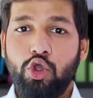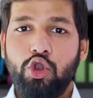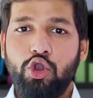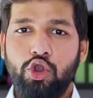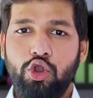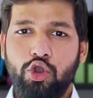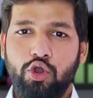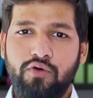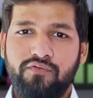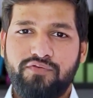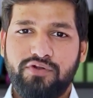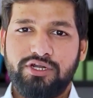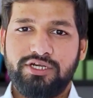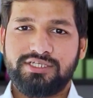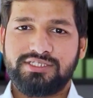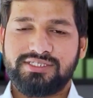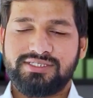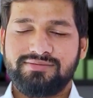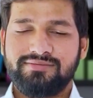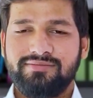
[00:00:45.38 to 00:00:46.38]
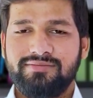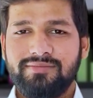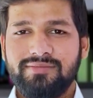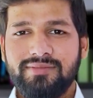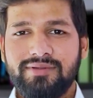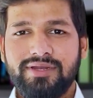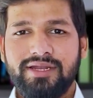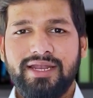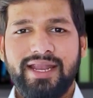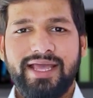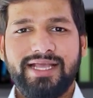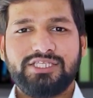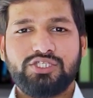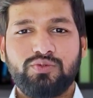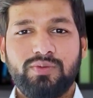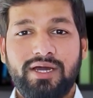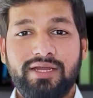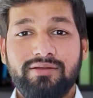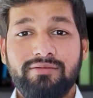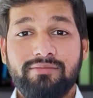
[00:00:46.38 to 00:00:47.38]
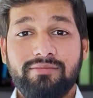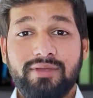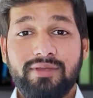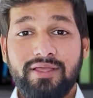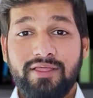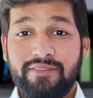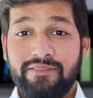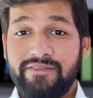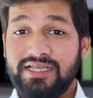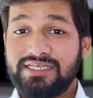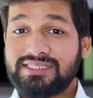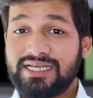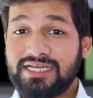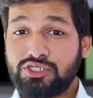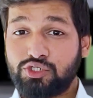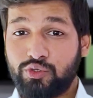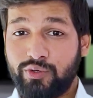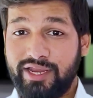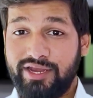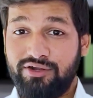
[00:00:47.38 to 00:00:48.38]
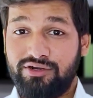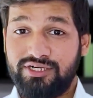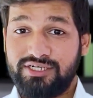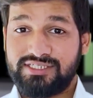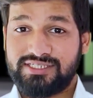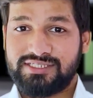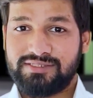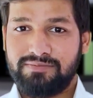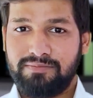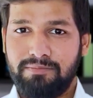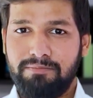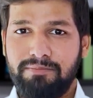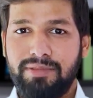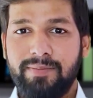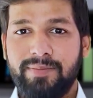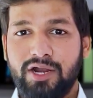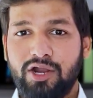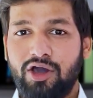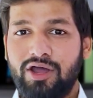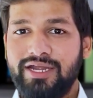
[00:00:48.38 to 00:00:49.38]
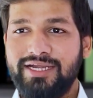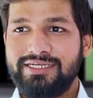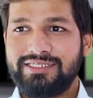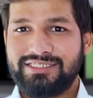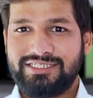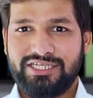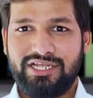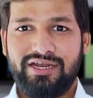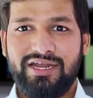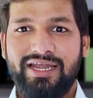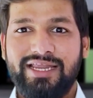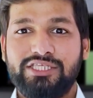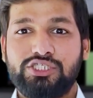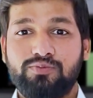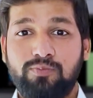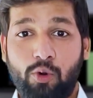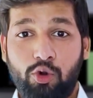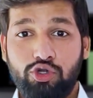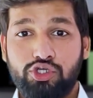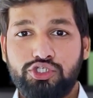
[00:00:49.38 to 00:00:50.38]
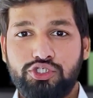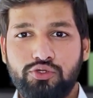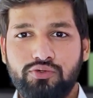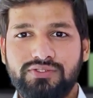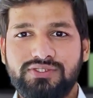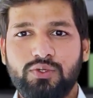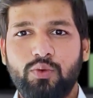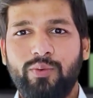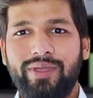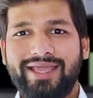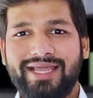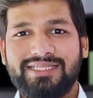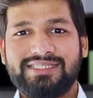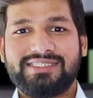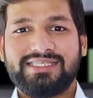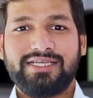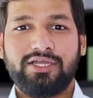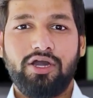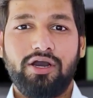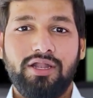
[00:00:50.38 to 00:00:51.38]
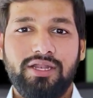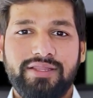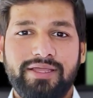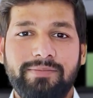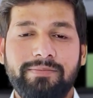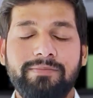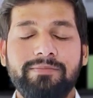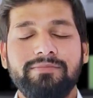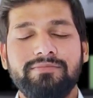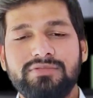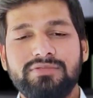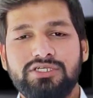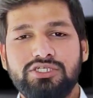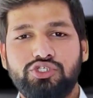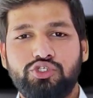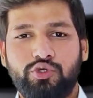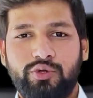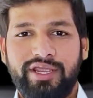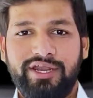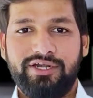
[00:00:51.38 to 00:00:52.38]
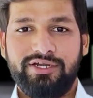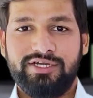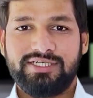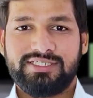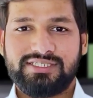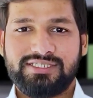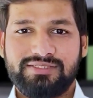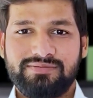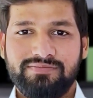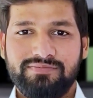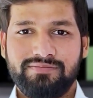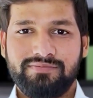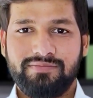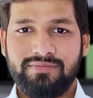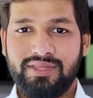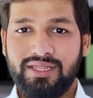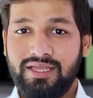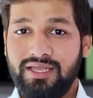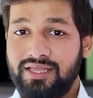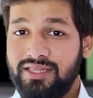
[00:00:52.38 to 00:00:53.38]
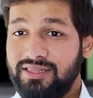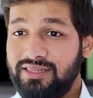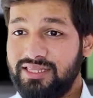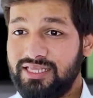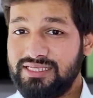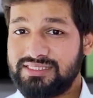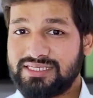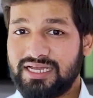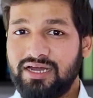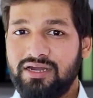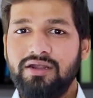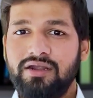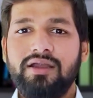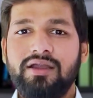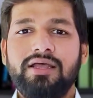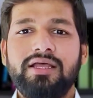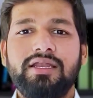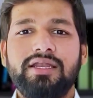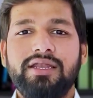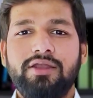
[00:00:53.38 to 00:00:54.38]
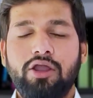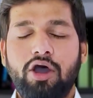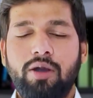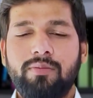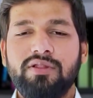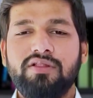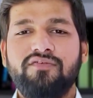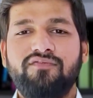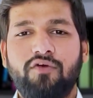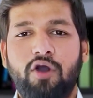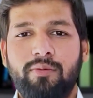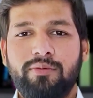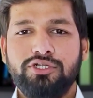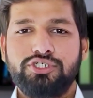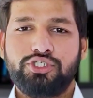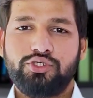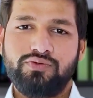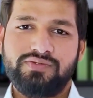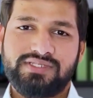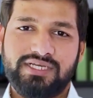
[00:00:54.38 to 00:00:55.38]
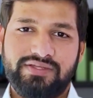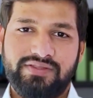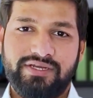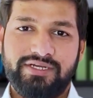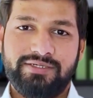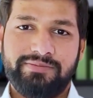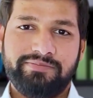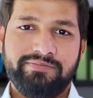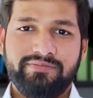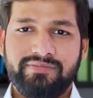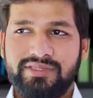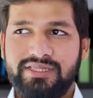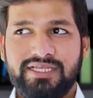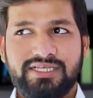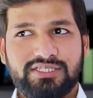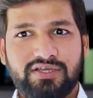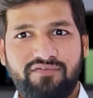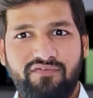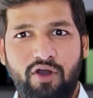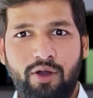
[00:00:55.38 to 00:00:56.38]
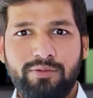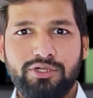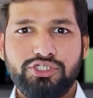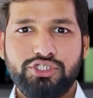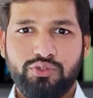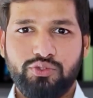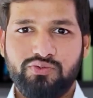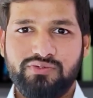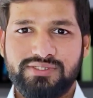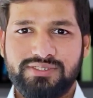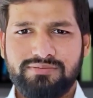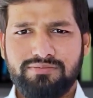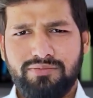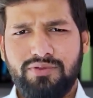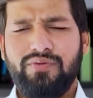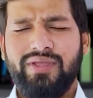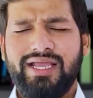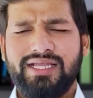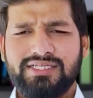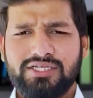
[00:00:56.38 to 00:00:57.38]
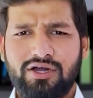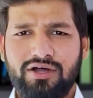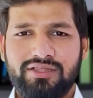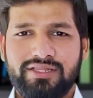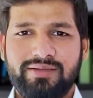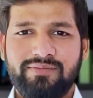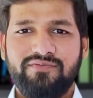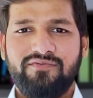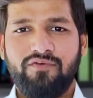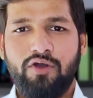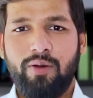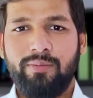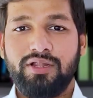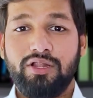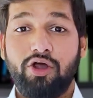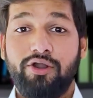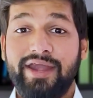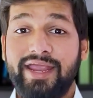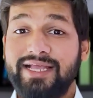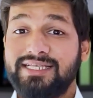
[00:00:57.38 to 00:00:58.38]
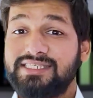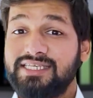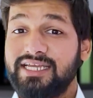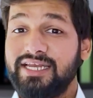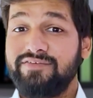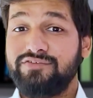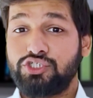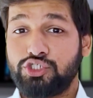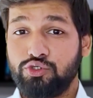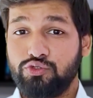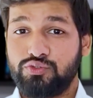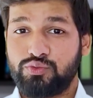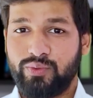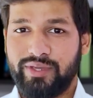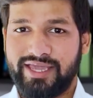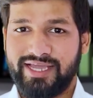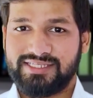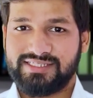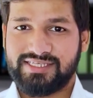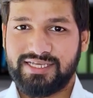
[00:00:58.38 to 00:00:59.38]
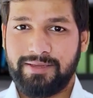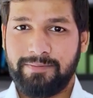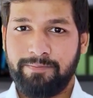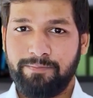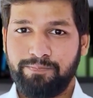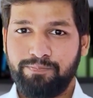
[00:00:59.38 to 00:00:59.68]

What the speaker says: Loafers. Next one, these are trainers. People call it generally sport shoes. We can call them trainers. These are normal formal shoes are there. These are formal shoes. We can call them formal or executive shoes we can say.